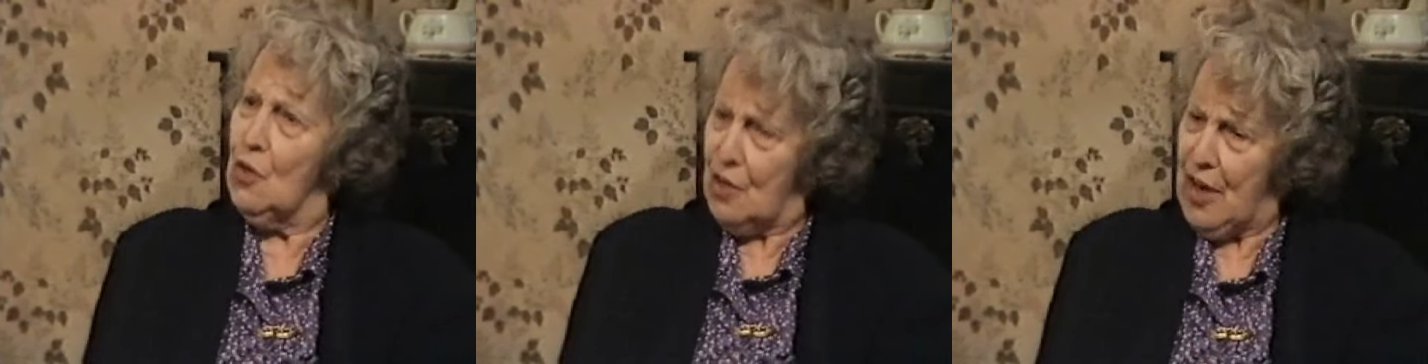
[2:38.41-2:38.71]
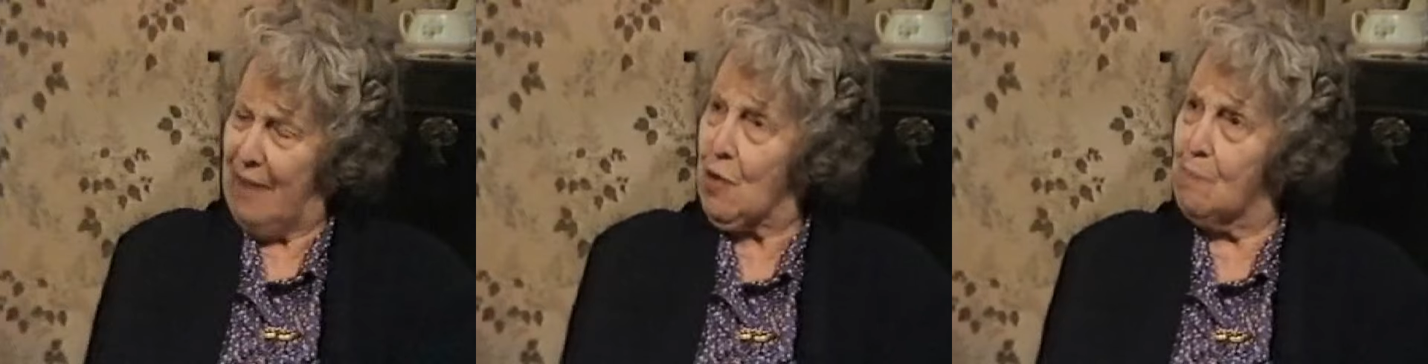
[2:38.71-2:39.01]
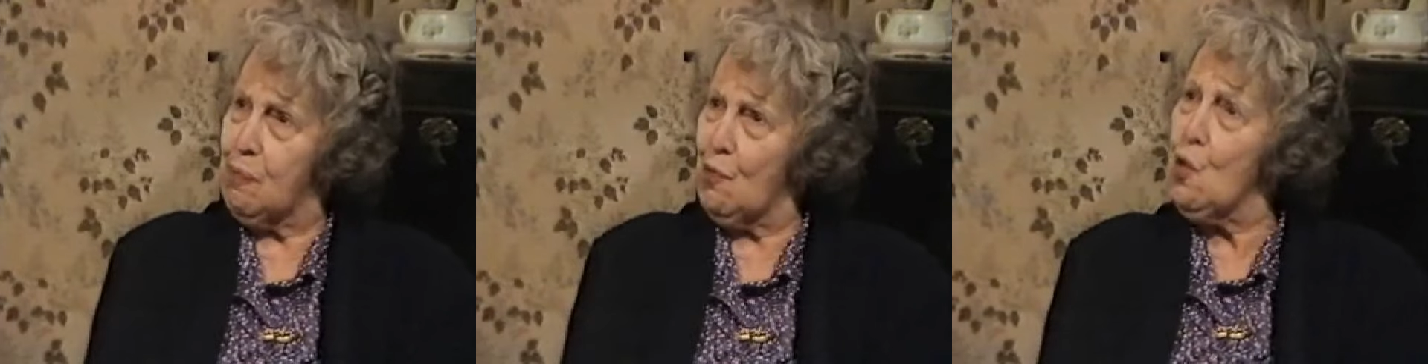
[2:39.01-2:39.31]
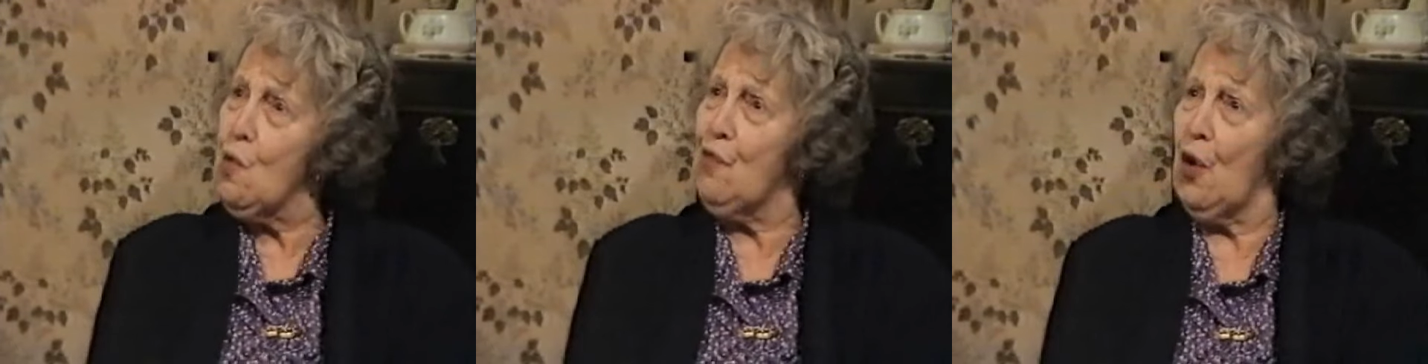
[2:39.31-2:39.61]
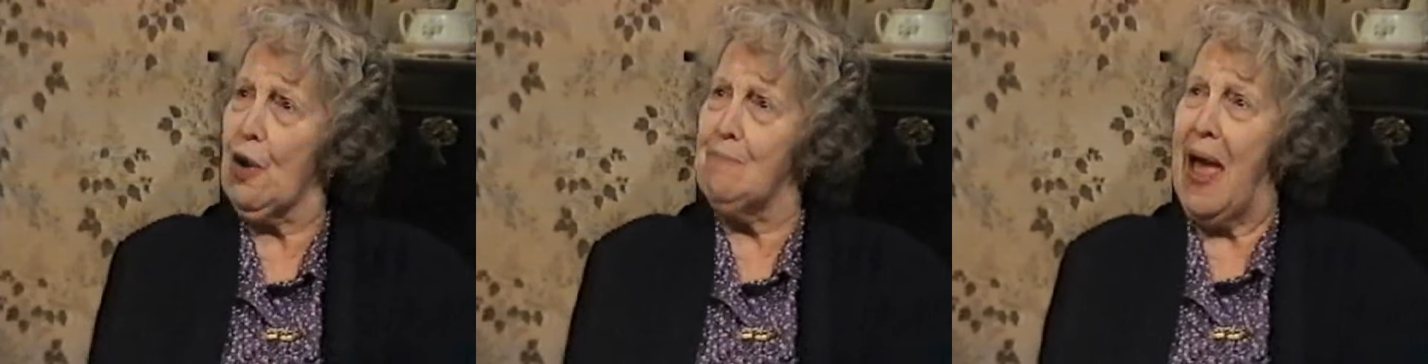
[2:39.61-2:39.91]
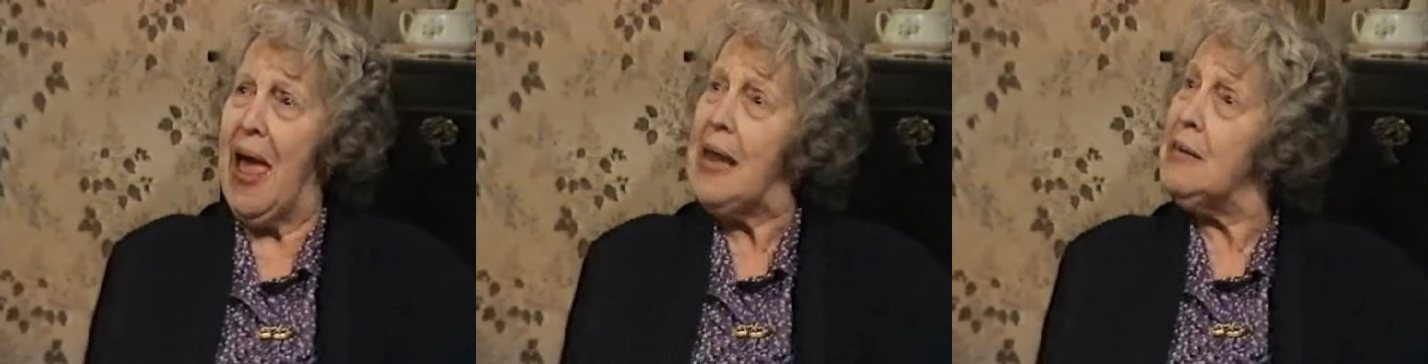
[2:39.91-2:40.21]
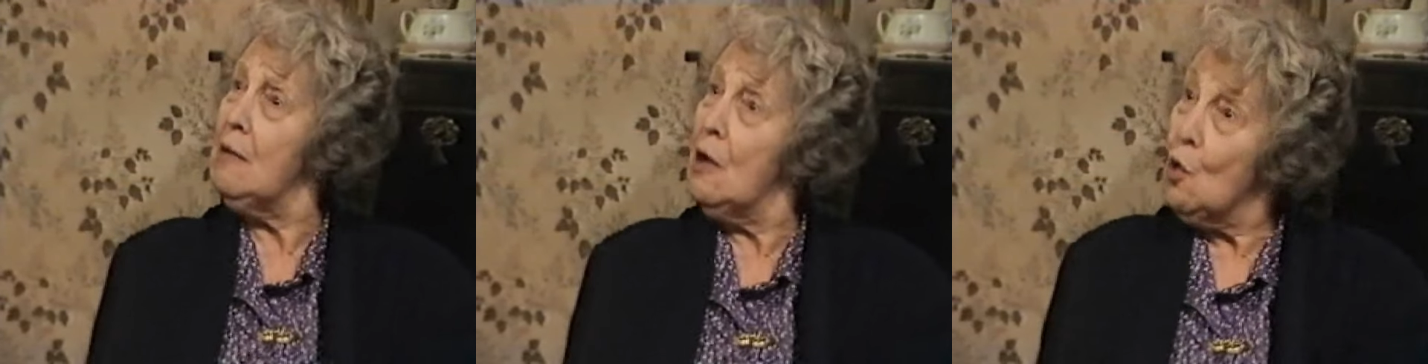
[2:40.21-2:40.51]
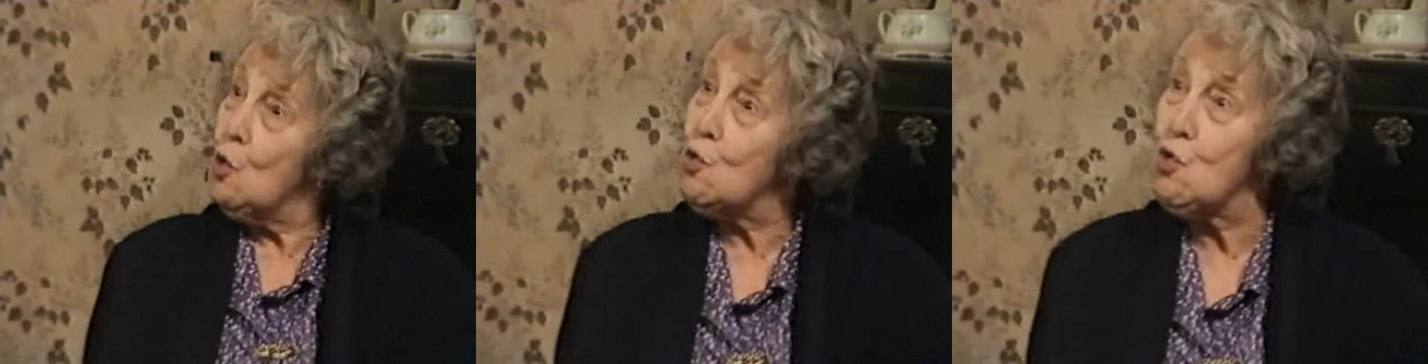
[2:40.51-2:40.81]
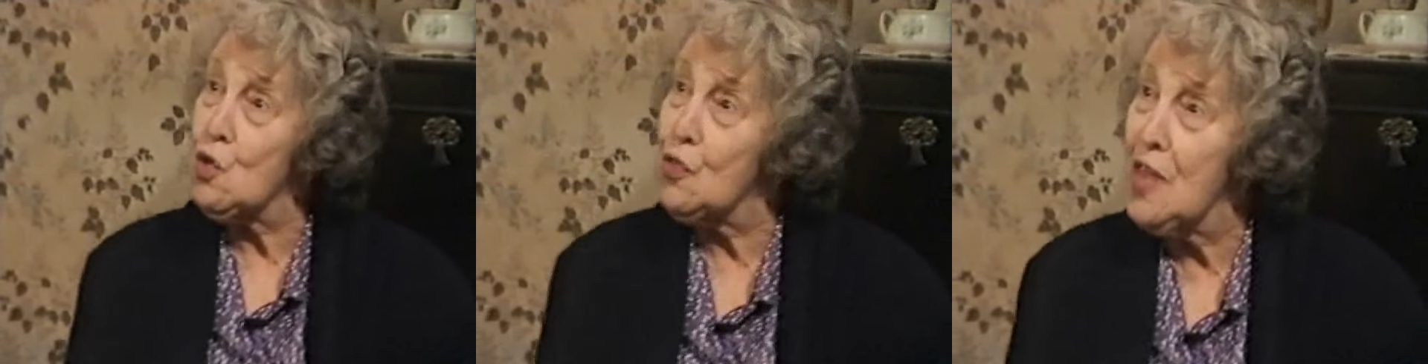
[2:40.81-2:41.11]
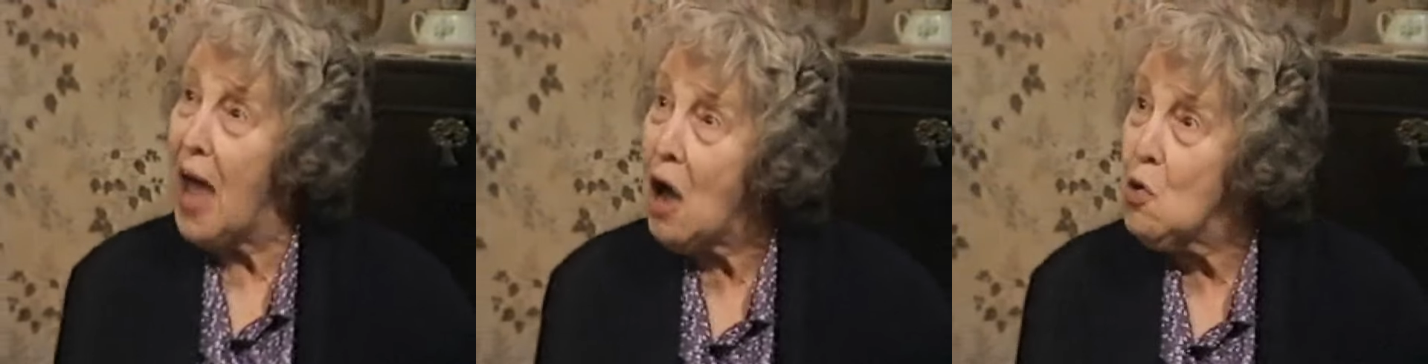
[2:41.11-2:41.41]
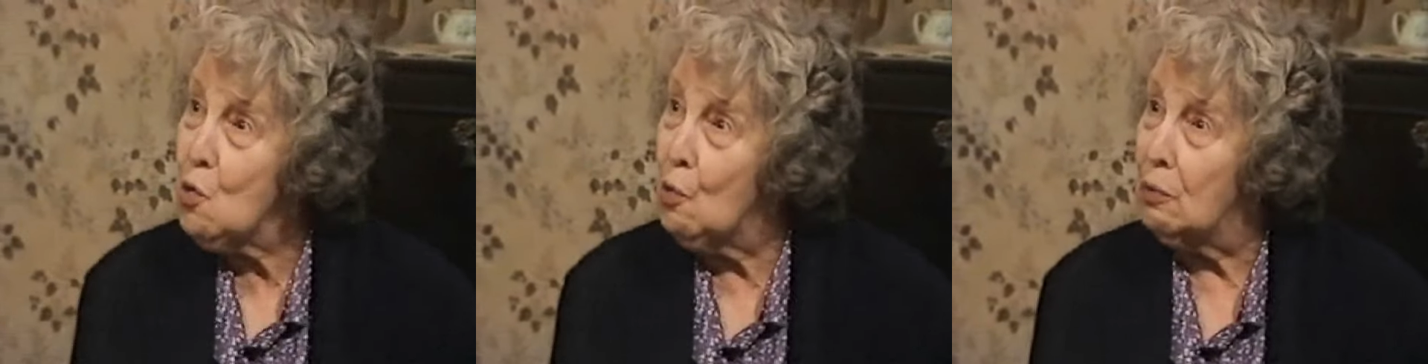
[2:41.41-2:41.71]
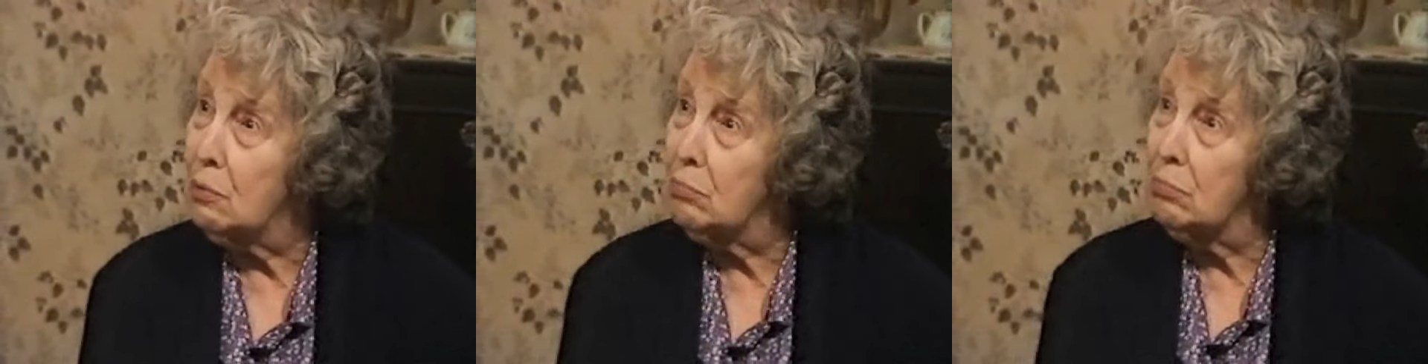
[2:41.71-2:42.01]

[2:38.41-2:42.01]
You don't have to prove you're a man. You should know.